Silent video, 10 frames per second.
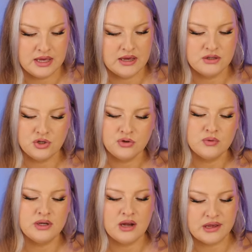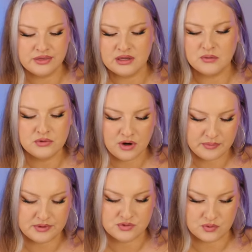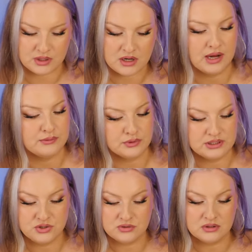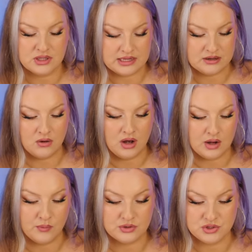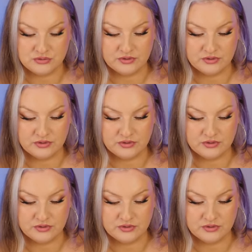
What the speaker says: Yeah, you know what? I think I would grab this one. I really do like I Want You